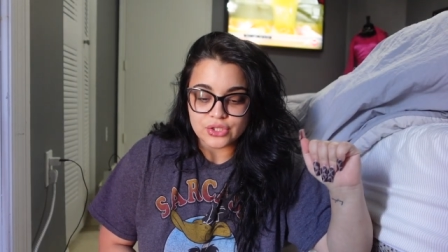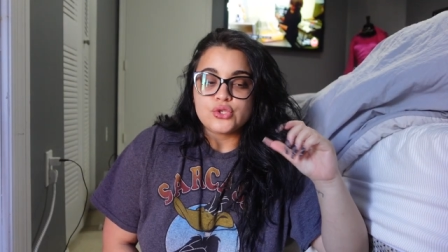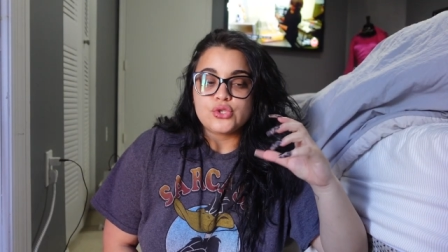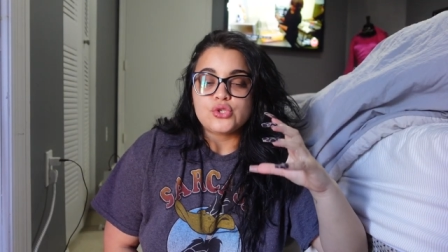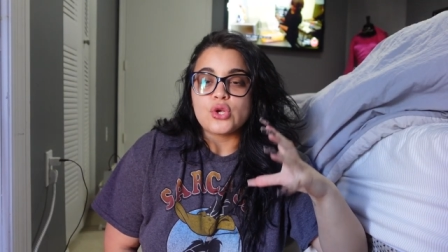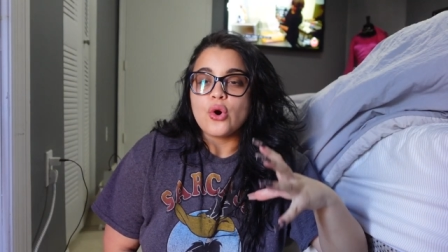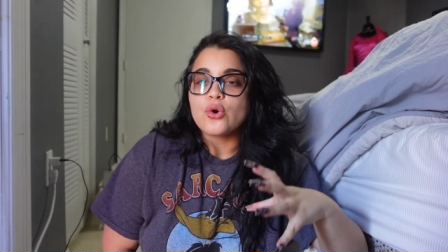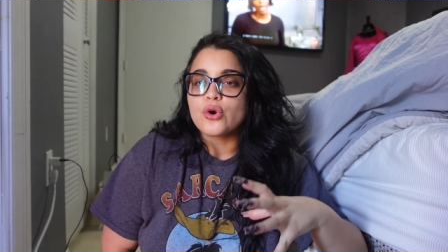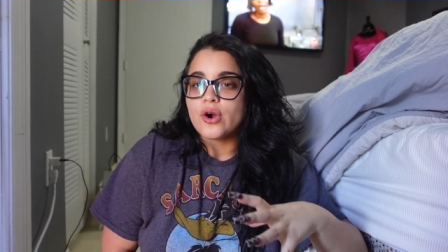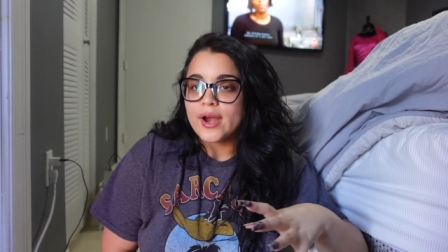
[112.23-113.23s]
so
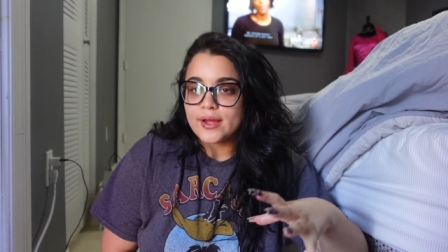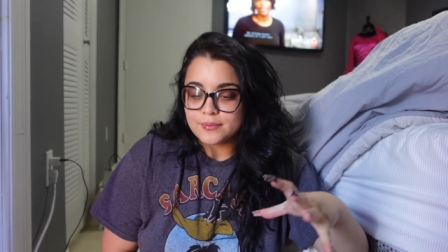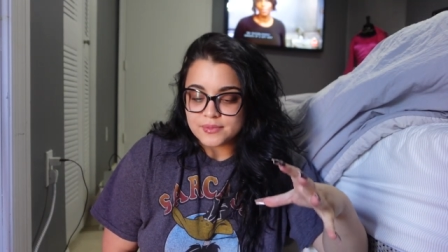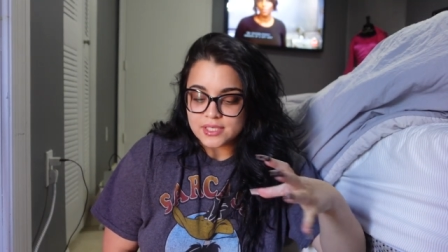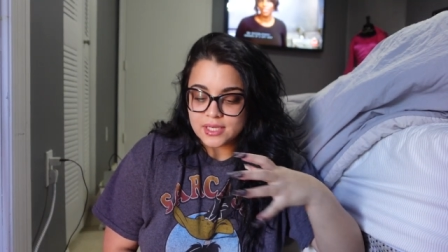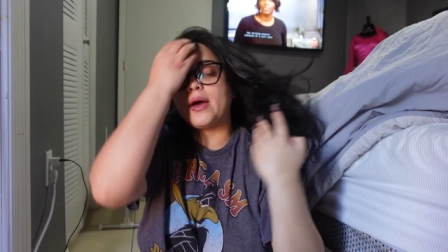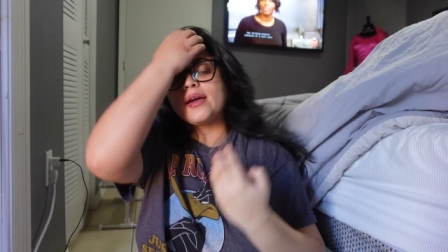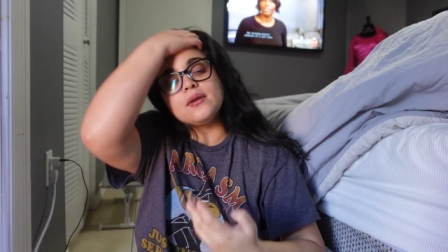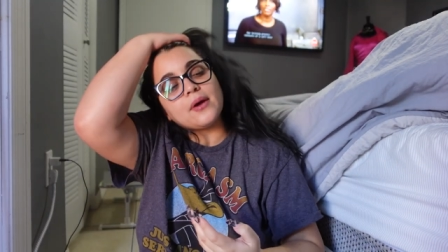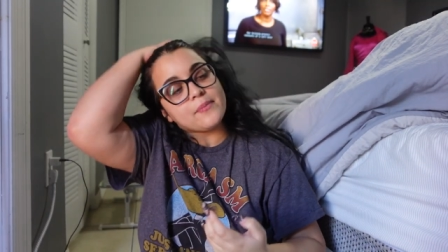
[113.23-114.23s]
crammed
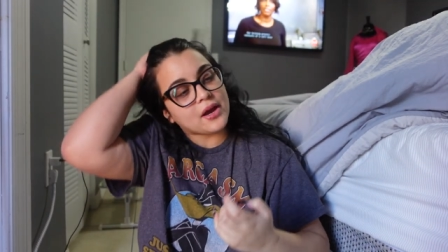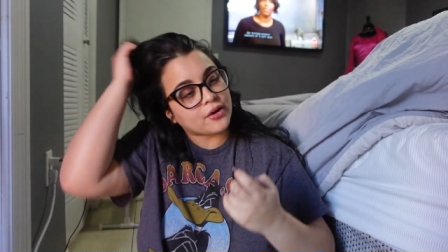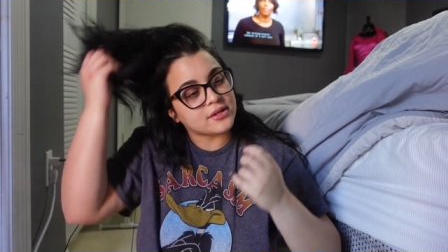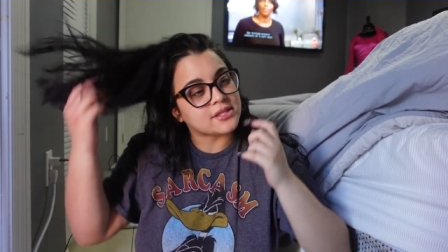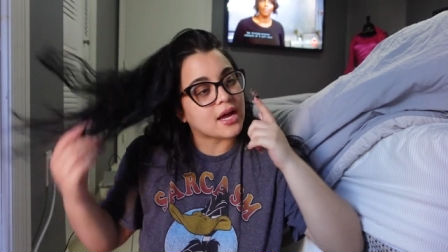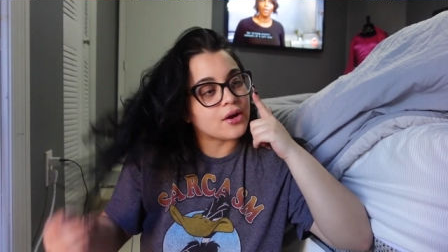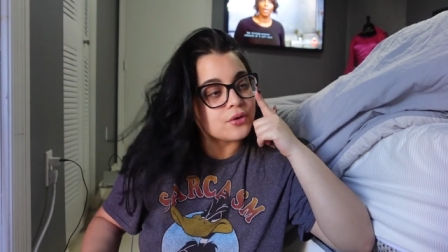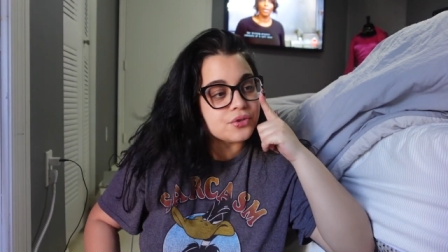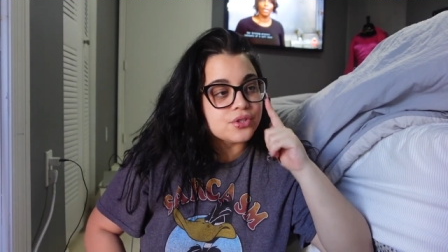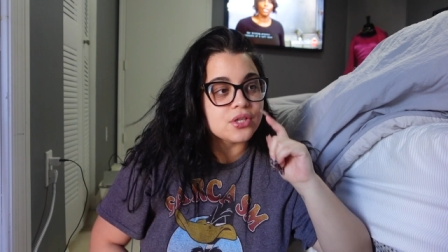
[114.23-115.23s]
back in my parents'
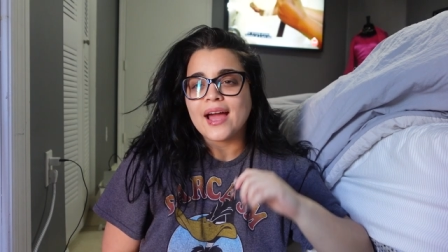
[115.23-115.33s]
house.